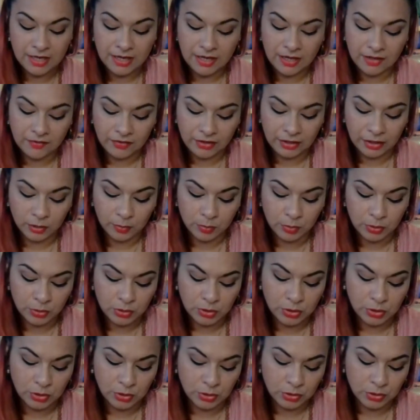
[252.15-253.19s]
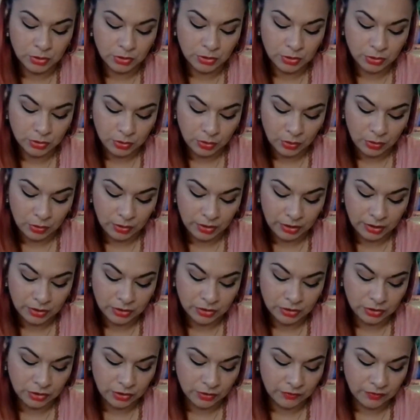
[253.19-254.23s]
available to your soul in
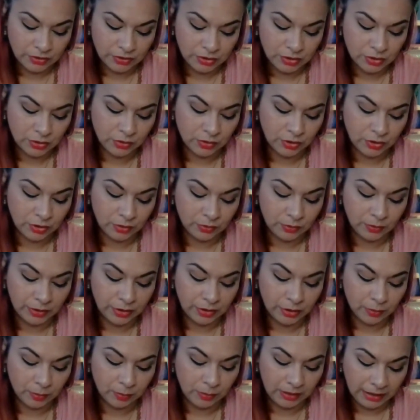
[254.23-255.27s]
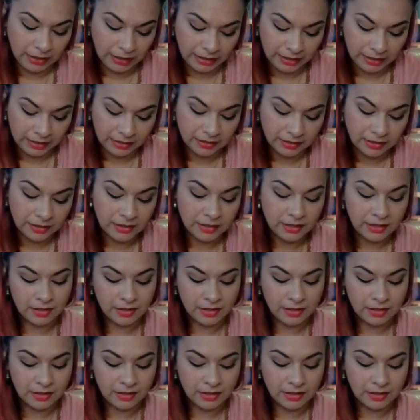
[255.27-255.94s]
service to the greater plan